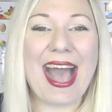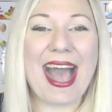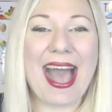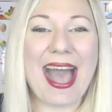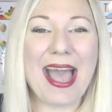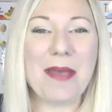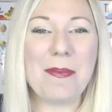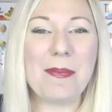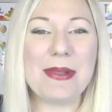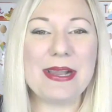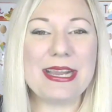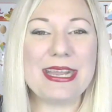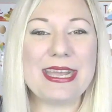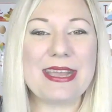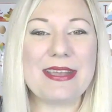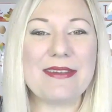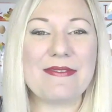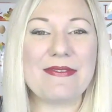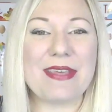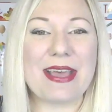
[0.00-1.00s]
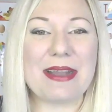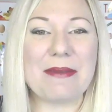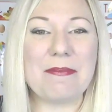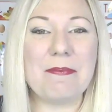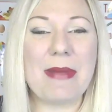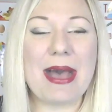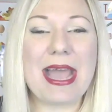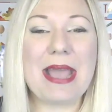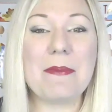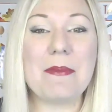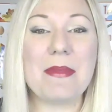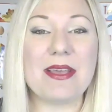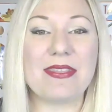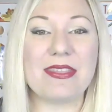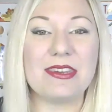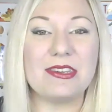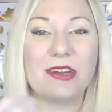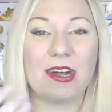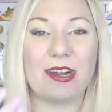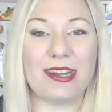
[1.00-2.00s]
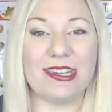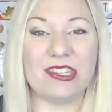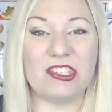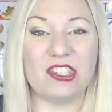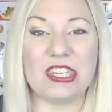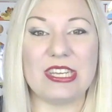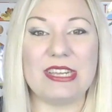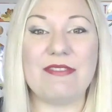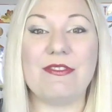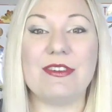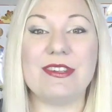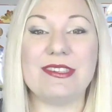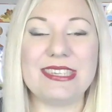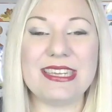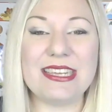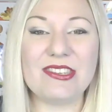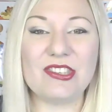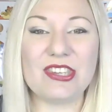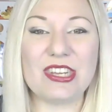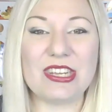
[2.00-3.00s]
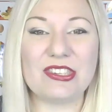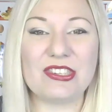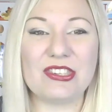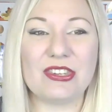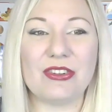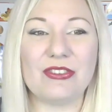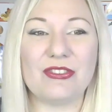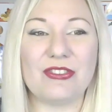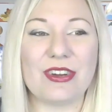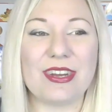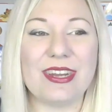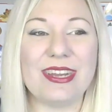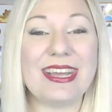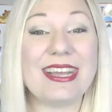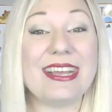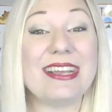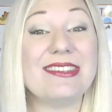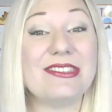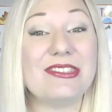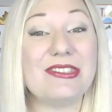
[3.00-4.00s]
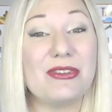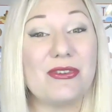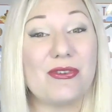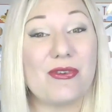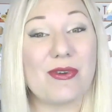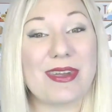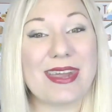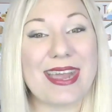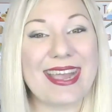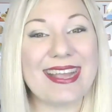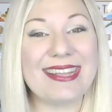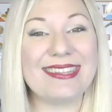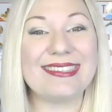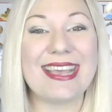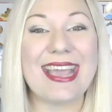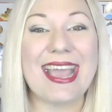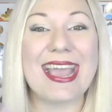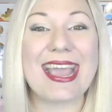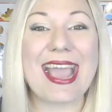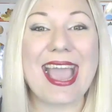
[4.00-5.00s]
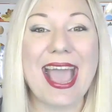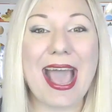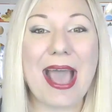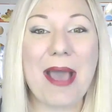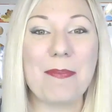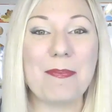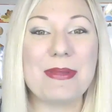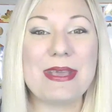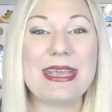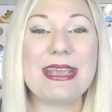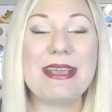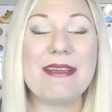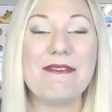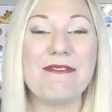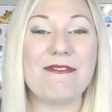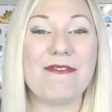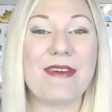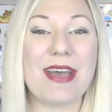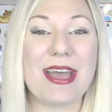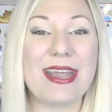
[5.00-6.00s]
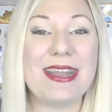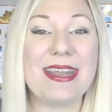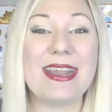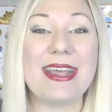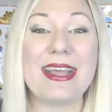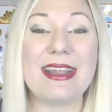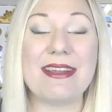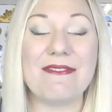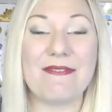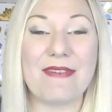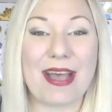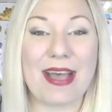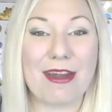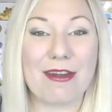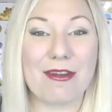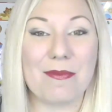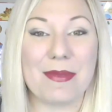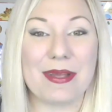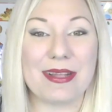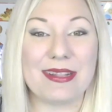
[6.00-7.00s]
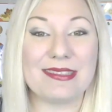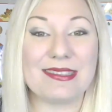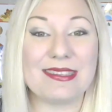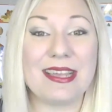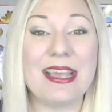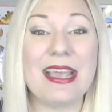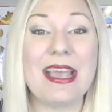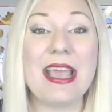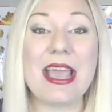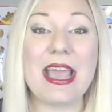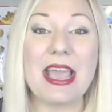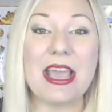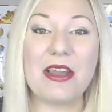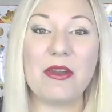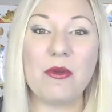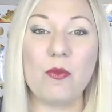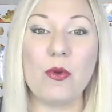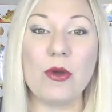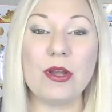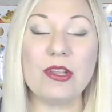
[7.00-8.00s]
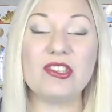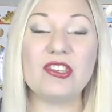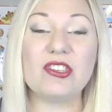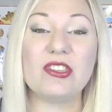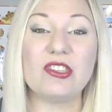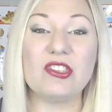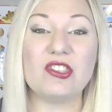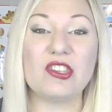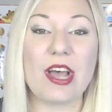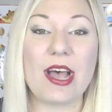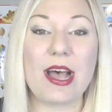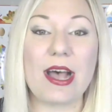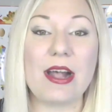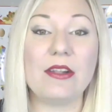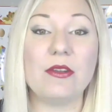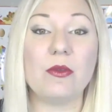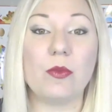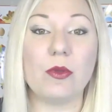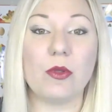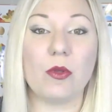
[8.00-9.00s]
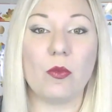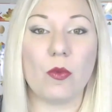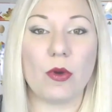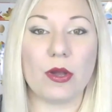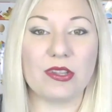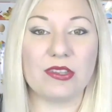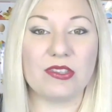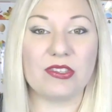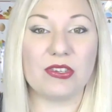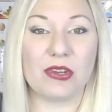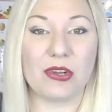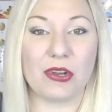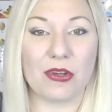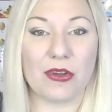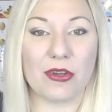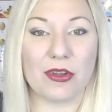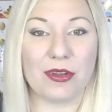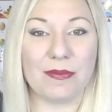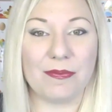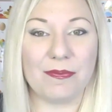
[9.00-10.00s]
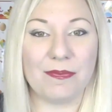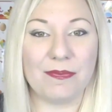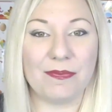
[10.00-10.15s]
I believe that my methodology for teaching children is to create a happy, fun environment in which the child will want to learn.